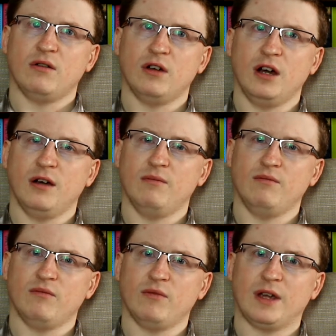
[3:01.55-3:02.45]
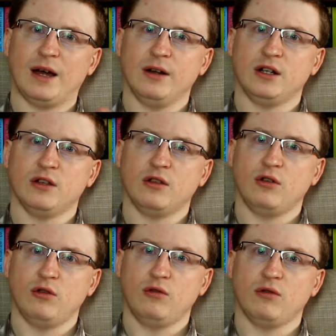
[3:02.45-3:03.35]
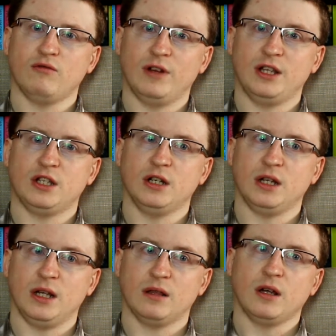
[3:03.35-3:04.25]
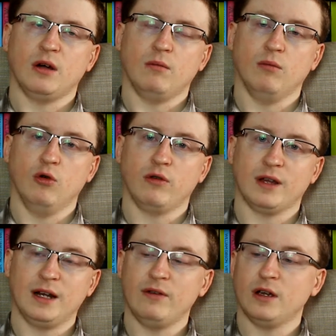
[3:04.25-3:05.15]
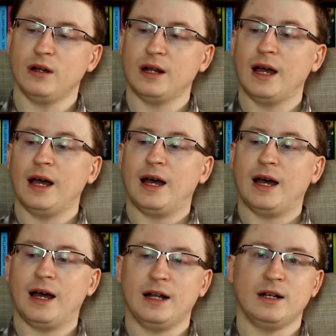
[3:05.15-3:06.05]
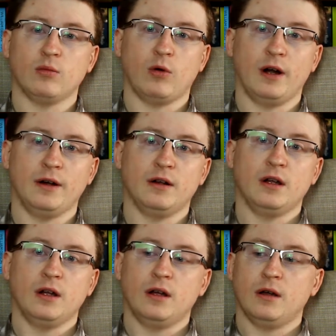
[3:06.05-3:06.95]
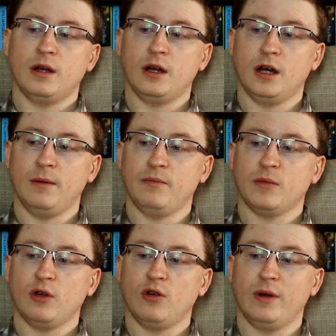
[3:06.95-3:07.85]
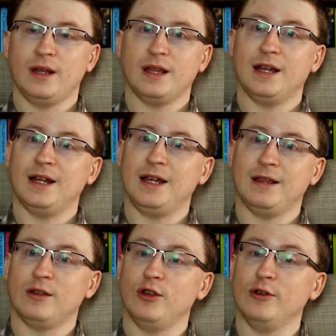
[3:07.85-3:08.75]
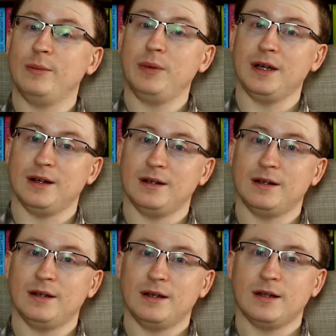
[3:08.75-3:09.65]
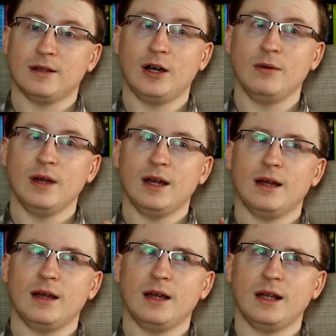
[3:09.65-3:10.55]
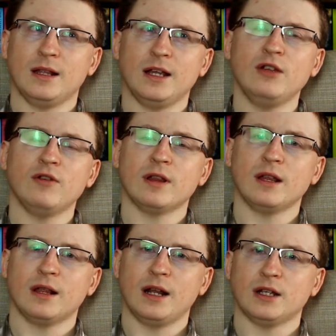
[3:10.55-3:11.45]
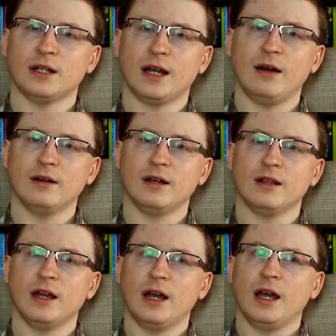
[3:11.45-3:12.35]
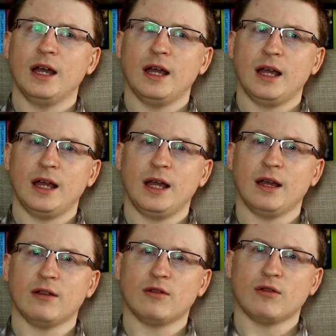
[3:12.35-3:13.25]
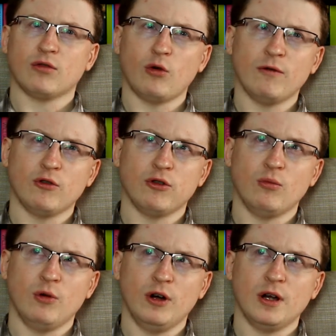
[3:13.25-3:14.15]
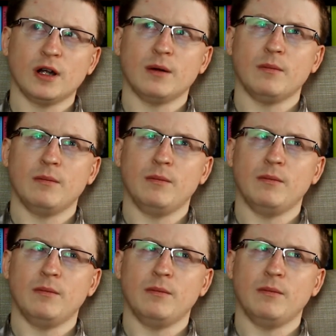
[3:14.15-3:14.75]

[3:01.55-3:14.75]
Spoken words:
characters whose religion is more significant, and one who is Eastern European. So it's an interesting selection of characters. It sort of doesn't work